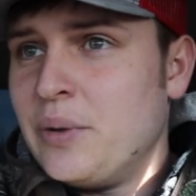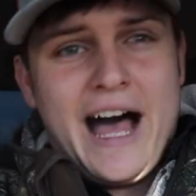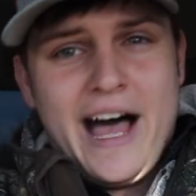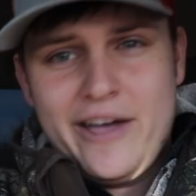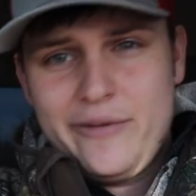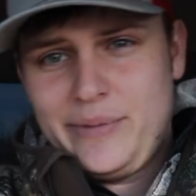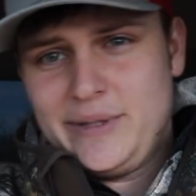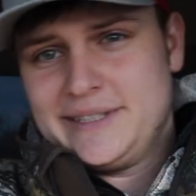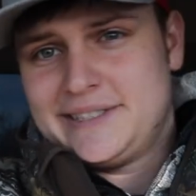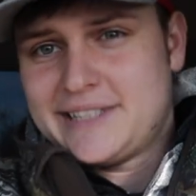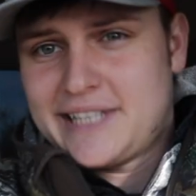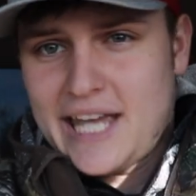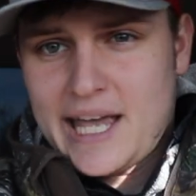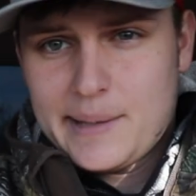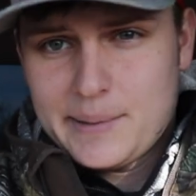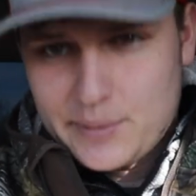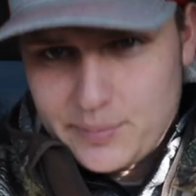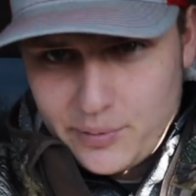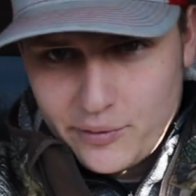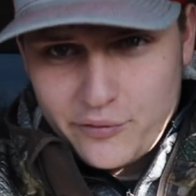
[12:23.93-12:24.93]
I've been
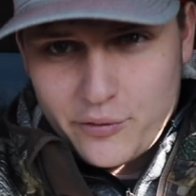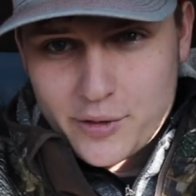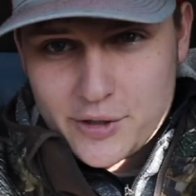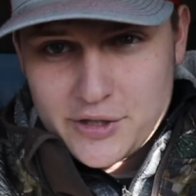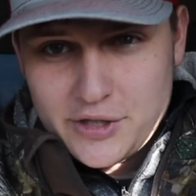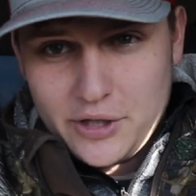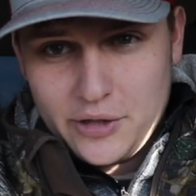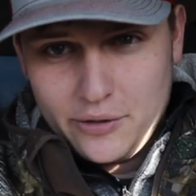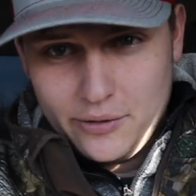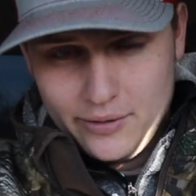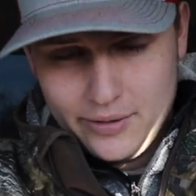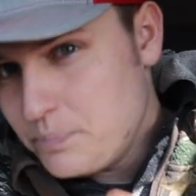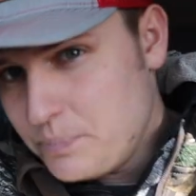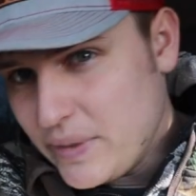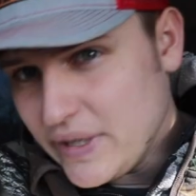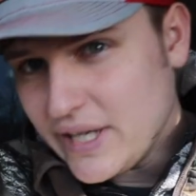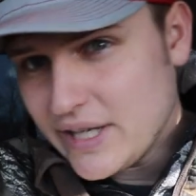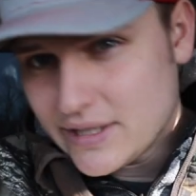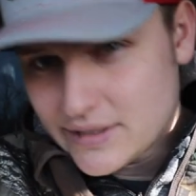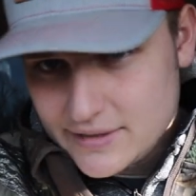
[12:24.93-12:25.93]
scammed before too,
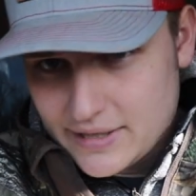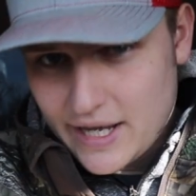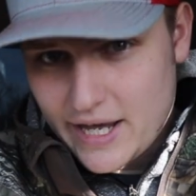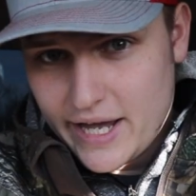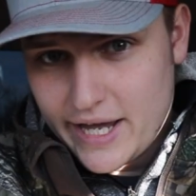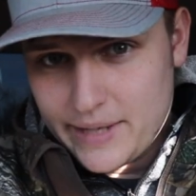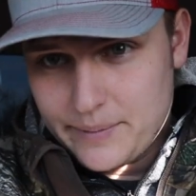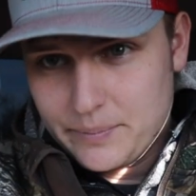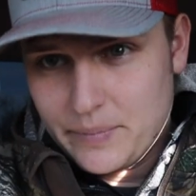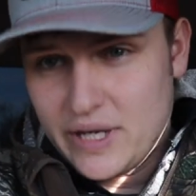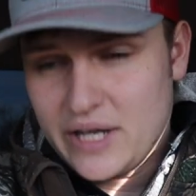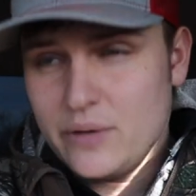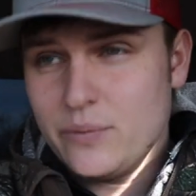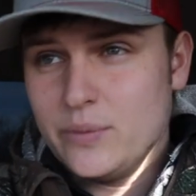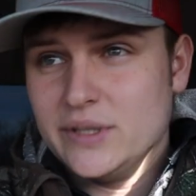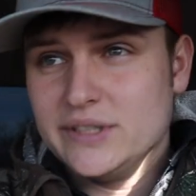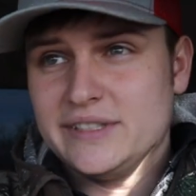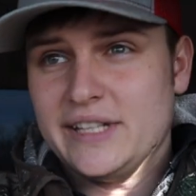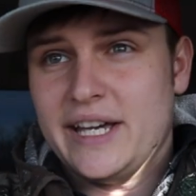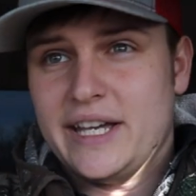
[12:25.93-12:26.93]
big time, but it
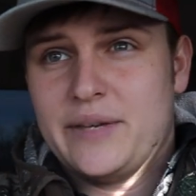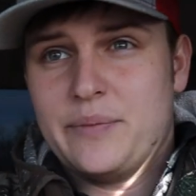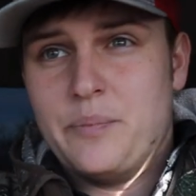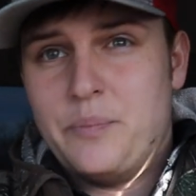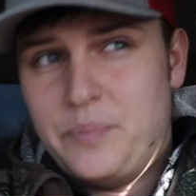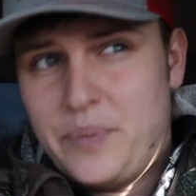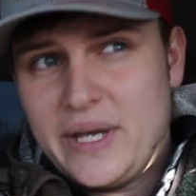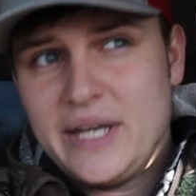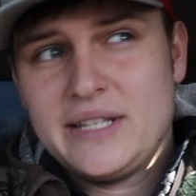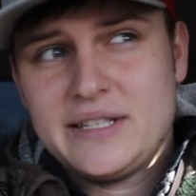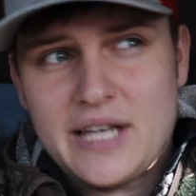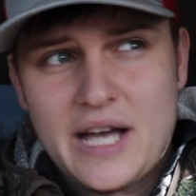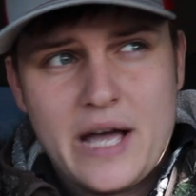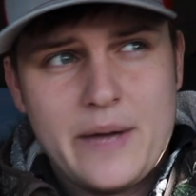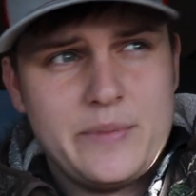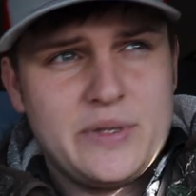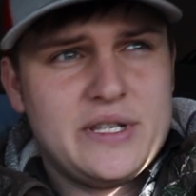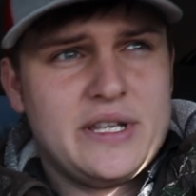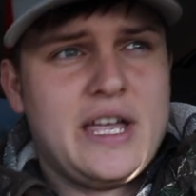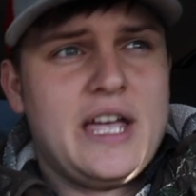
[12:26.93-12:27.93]
was like big
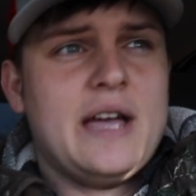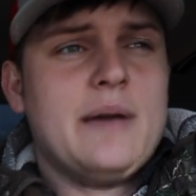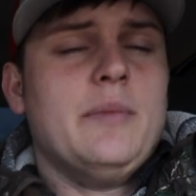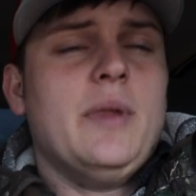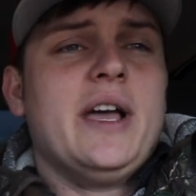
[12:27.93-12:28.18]
time scam.